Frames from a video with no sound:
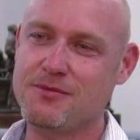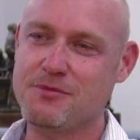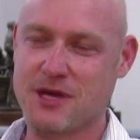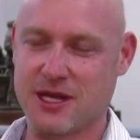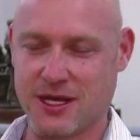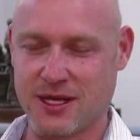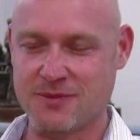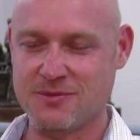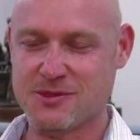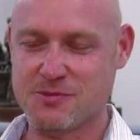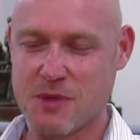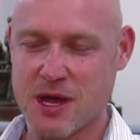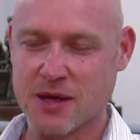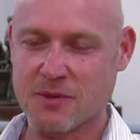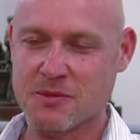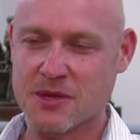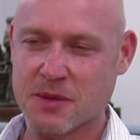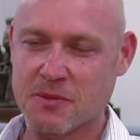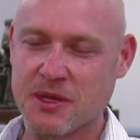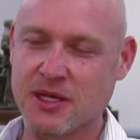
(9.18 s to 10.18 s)
My name's
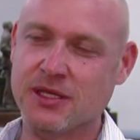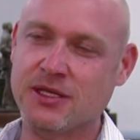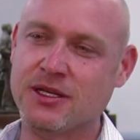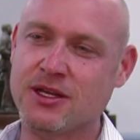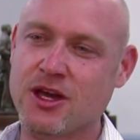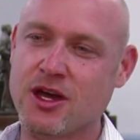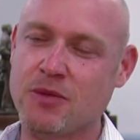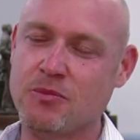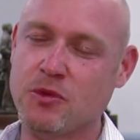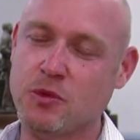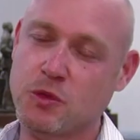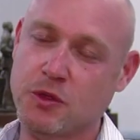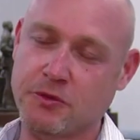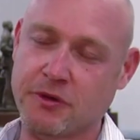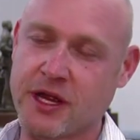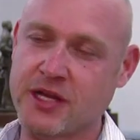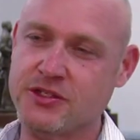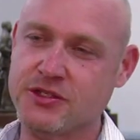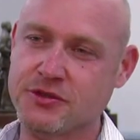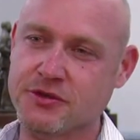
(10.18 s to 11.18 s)
Mark McMillan. I'm a
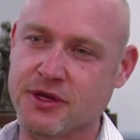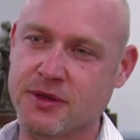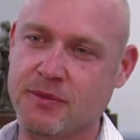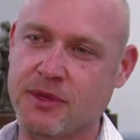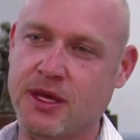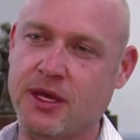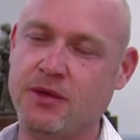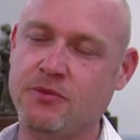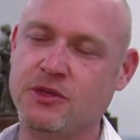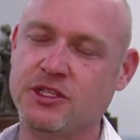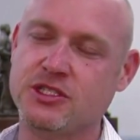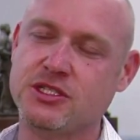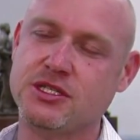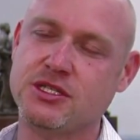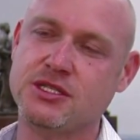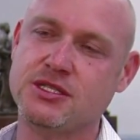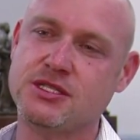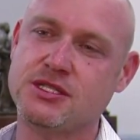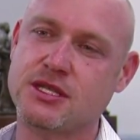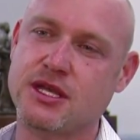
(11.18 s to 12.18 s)
Wiradjuri man,
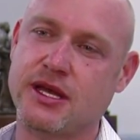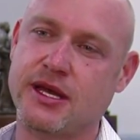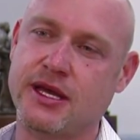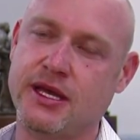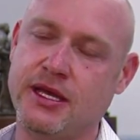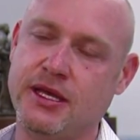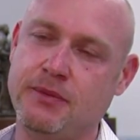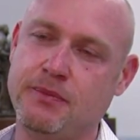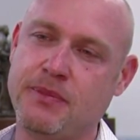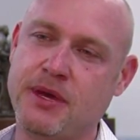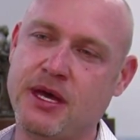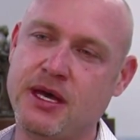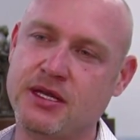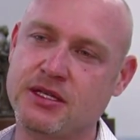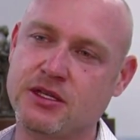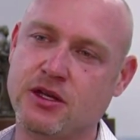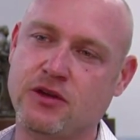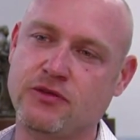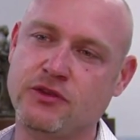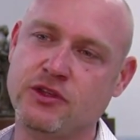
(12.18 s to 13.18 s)
which is a
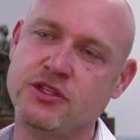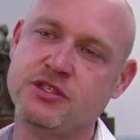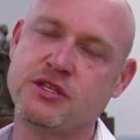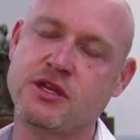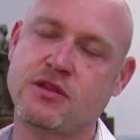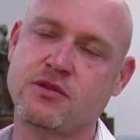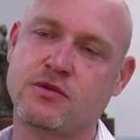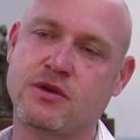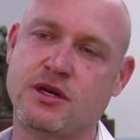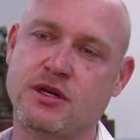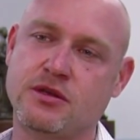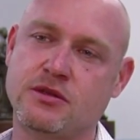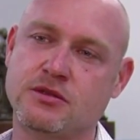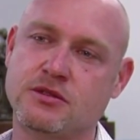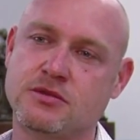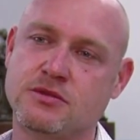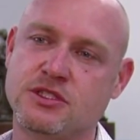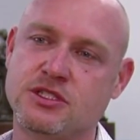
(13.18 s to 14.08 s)
part of New South Wales,